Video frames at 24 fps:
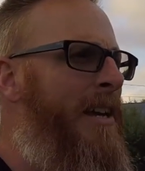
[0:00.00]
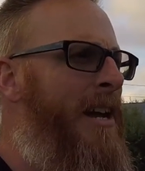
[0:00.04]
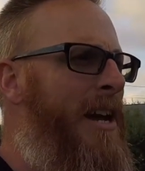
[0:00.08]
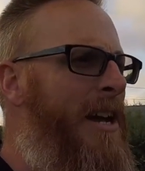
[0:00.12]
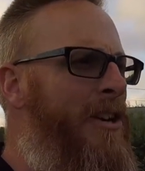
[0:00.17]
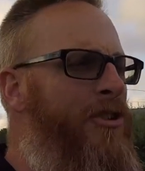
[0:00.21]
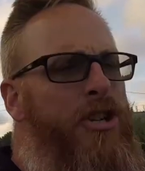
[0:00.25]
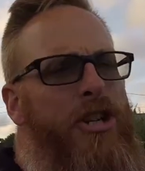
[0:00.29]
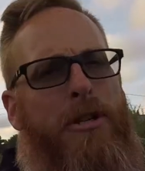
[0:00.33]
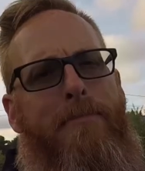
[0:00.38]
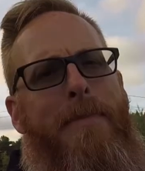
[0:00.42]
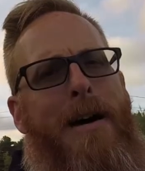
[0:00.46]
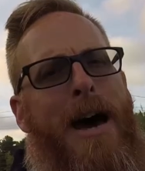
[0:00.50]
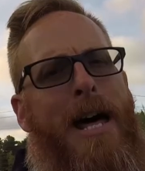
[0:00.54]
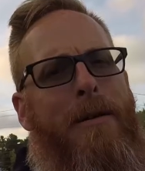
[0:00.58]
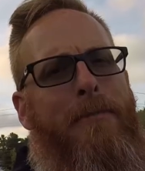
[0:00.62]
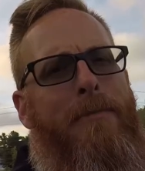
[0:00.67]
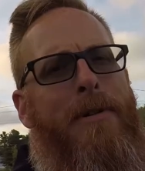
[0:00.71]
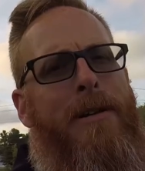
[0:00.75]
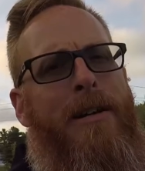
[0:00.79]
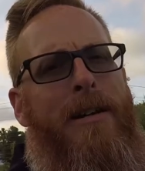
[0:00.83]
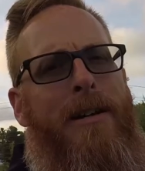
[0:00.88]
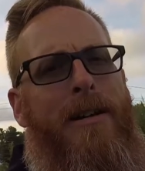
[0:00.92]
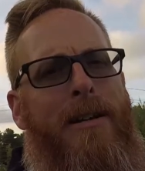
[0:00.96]
And she's mad at
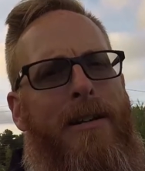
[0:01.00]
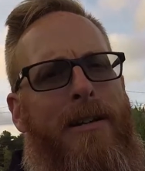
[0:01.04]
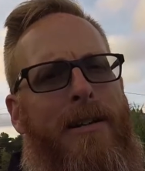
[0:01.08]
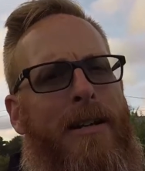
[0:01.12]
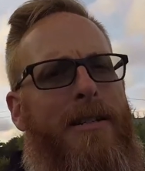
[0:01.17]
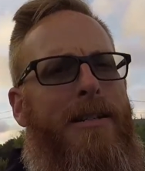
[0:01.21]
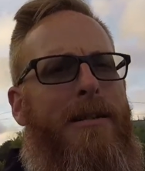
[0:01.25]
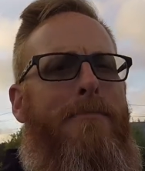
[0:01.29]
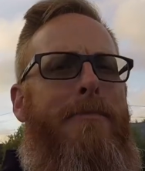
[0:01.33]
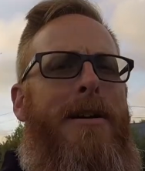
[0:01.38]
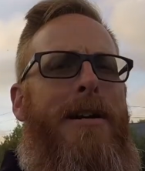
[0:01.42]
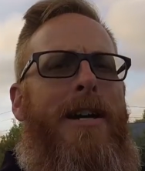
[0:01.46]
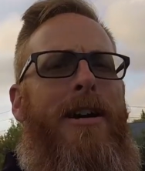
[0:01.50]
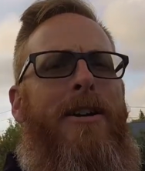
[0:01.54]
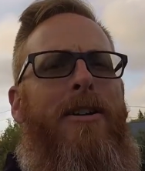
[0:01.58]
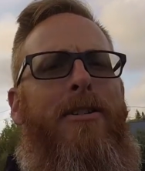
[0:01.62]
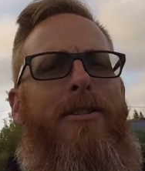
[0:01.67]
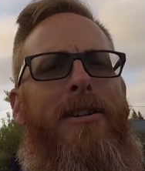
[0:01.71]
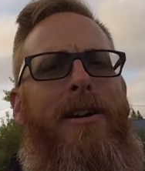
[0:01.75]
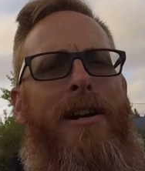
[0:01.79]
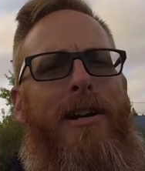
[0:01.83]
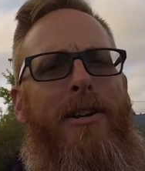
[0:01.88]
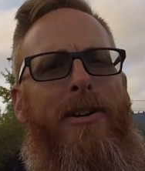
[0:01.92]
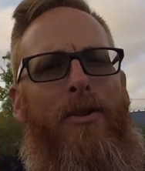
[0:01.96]
me because I'm making her
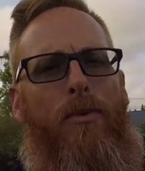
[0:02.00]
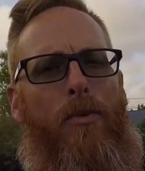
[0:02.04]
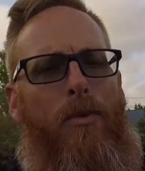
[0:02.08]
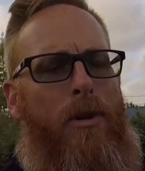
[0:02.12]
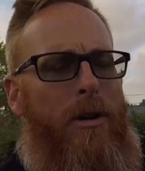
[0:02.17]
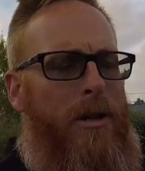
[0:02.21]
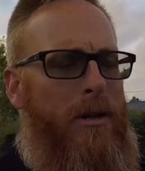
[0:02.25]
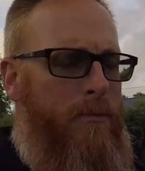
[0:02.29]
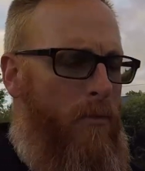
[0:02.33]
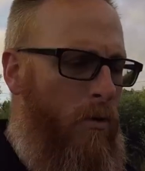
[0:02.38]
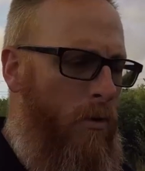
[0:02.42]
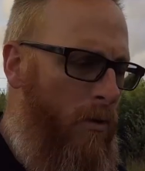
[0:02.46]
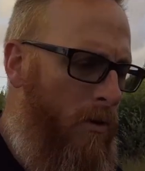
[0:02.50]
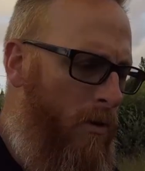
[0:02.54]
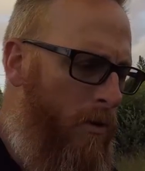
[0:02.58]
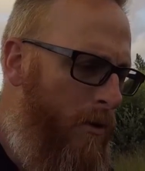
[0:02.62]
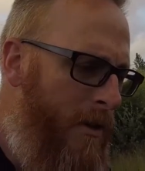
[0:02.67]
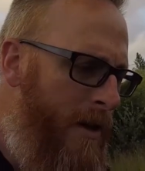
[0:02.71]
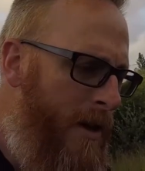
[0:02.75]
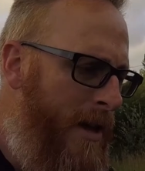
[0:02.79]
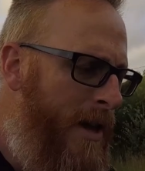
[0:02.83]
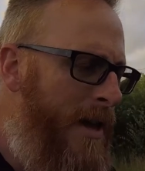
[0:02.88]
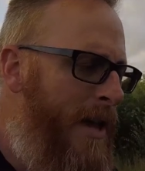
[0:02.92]
take it to work tomorrow.